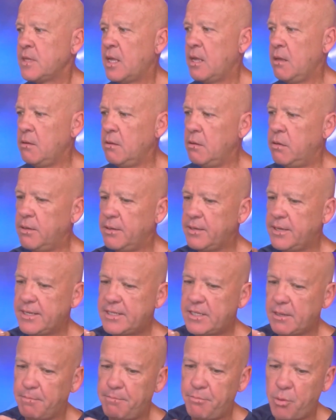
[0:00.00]

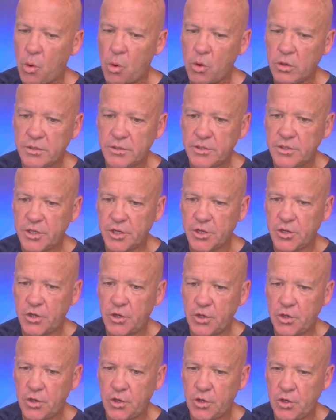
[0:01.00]
it's important to
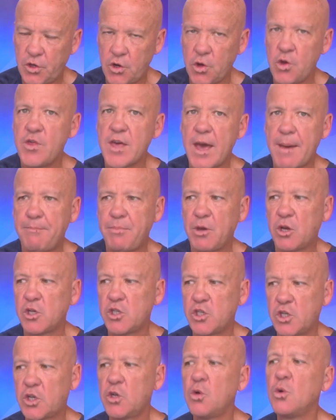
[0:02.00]
do that
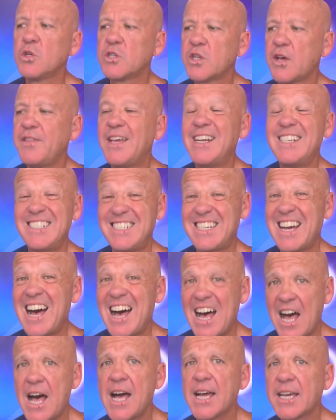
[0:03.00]
because you can also then
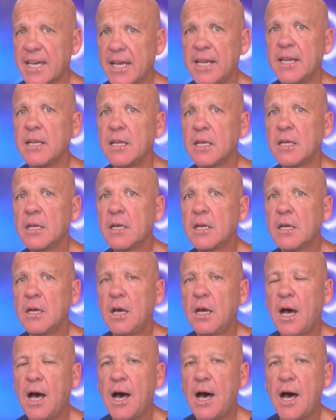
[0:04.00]
target
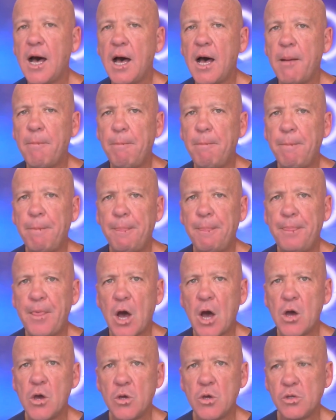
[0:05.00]

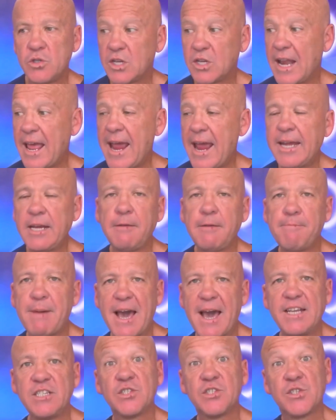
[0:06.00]
those landing
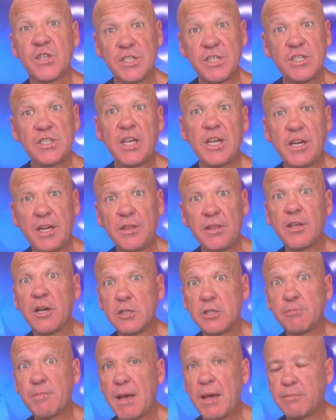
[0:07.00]
pages that you're sending
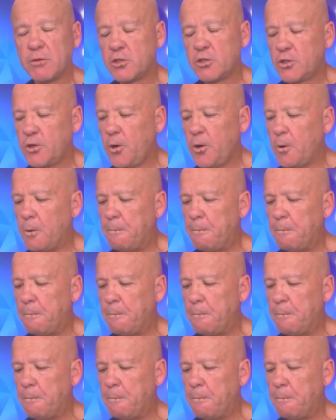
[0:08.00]
those people to.